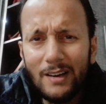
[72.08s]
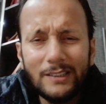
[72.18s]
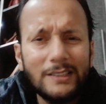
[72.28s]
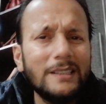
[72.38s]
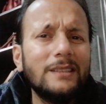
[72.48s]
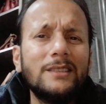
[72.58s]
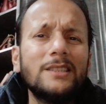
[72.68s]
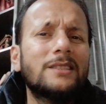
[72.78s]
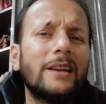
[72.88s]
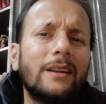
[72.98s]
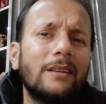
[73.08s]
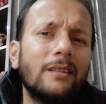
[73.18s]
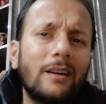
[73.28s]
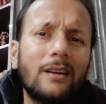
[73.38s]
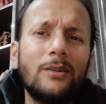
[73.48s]
She, she stated,
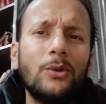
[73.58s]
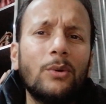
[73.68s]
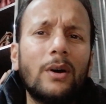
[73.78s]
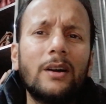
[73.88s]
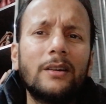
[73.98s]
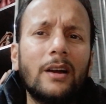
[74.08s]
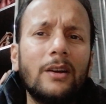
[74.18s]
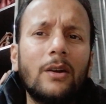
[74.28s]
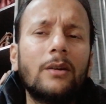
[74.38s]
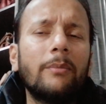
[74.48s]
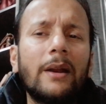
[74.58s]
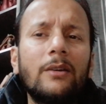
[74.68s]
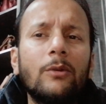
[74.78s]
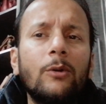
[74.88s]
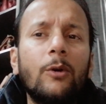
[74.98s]
uh, you are not meant
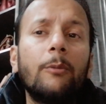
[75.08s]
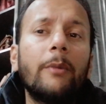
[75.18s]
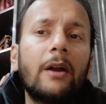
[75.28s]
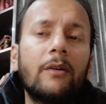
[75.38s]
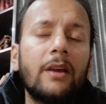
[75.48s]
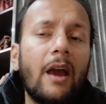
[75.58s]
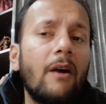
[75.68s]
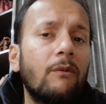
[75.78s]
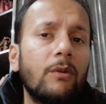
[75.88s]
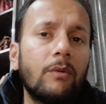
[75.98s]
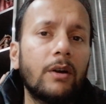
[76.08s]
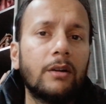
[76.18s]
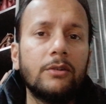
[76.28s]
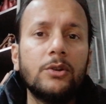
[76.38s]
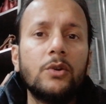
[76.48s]
to marry
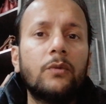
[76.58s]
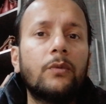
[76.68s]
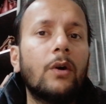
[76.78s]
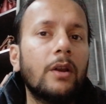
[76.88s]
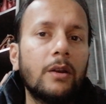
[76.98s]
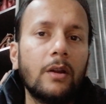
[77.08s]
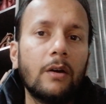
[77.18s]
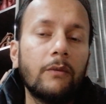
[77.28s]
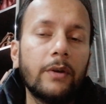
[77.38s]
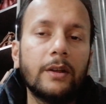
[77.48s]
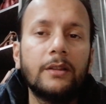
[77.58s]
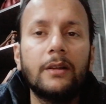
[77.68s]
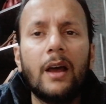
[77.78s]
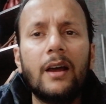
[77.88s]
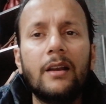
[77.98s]
everyone you fall in love with,
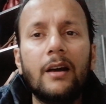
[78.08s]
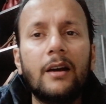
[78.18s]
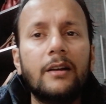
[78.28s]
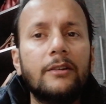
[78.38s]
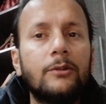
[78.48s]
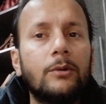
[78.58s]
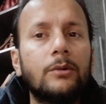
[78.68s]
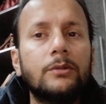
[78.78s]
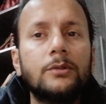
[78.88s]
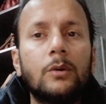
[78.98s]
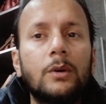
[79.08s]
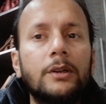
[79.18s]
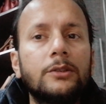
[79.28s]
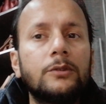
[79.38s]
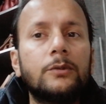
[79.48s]
and I don't
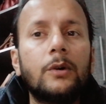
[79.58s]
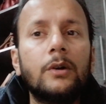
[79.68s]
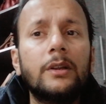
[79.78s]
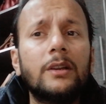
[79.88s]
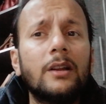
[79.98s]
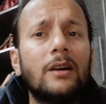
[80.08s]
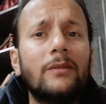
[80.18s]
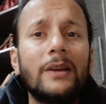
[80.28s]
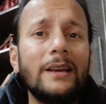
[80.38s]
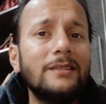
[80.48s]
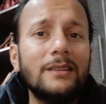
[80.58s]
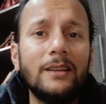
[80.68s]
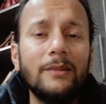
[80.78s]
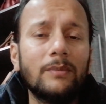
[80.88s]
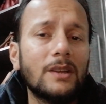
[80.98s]
want to fall in love
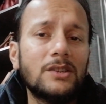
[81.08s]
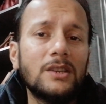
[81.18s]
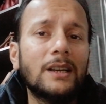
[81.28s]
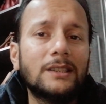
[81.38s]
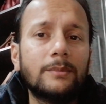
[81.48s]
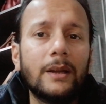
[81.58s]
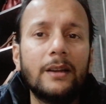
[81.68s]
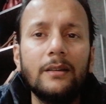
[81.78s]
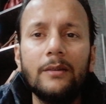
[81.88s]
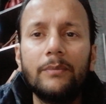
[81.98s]
easily, she explained.